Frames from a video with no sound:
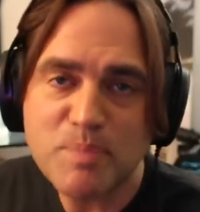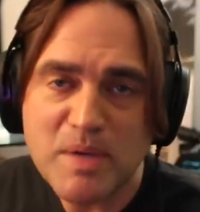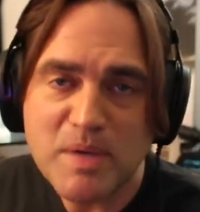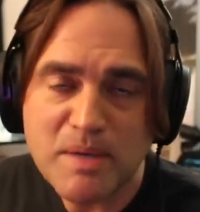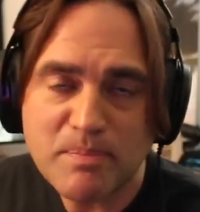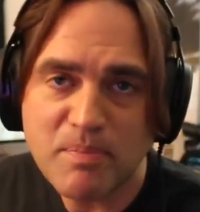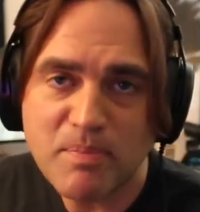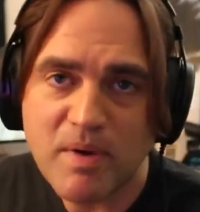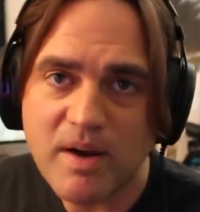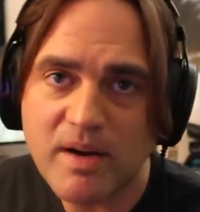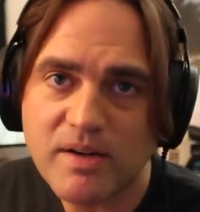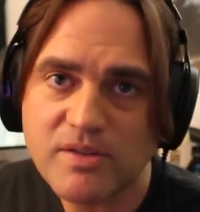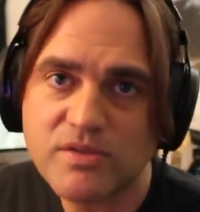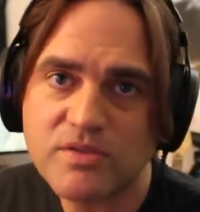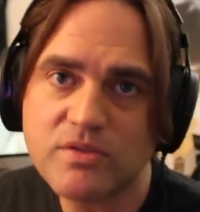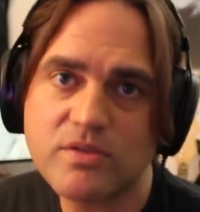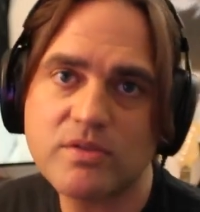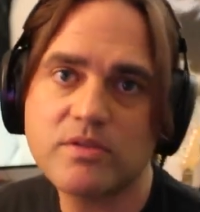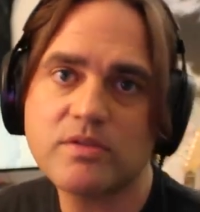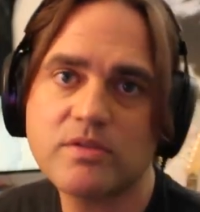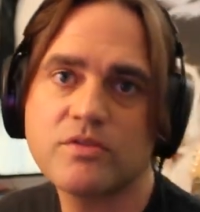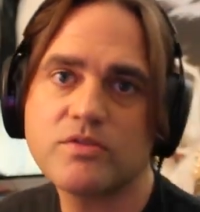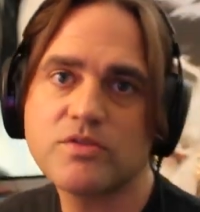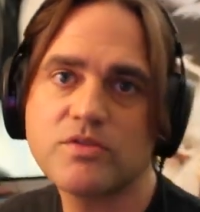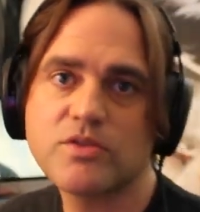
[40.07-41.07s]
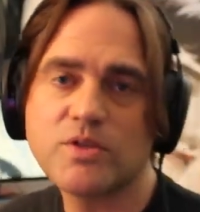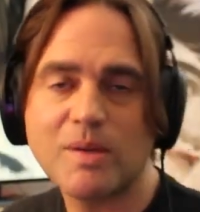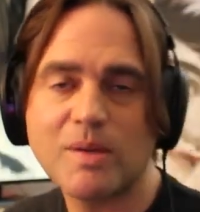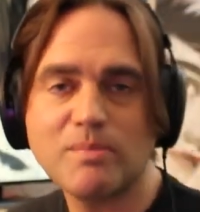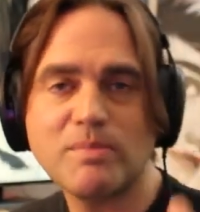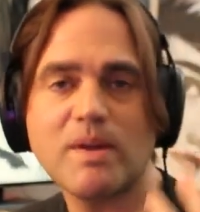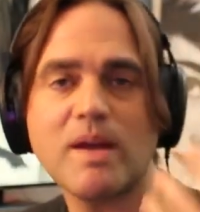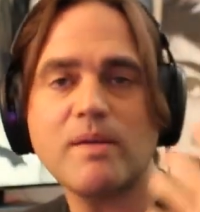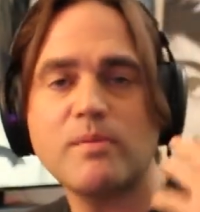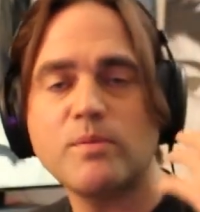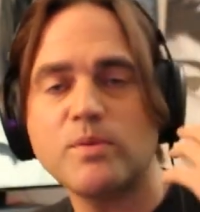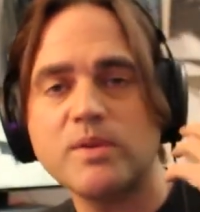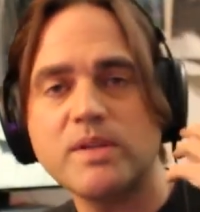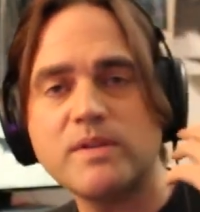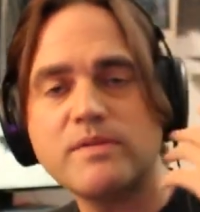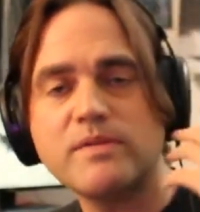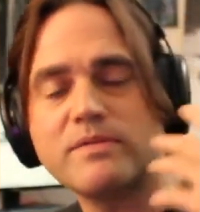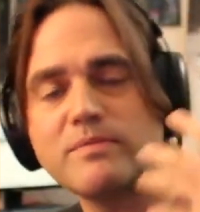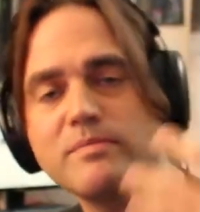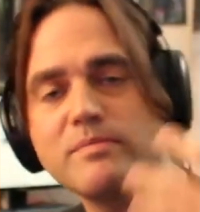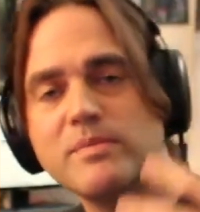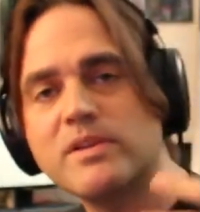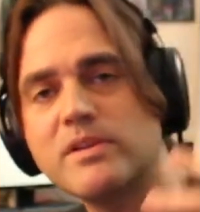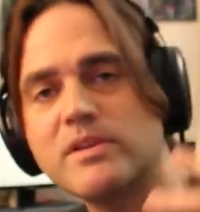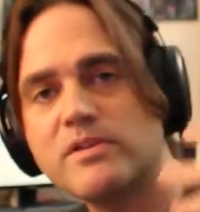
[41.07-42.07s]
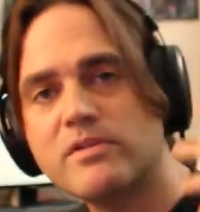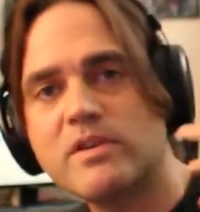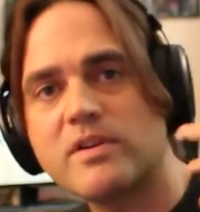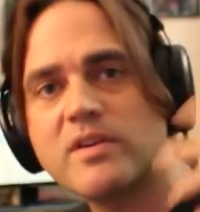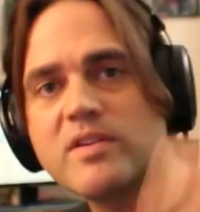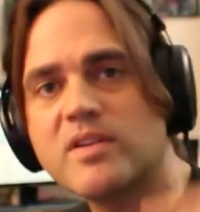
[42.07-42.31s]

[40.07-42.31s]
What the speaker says: beatboxer. So I'm not really familiar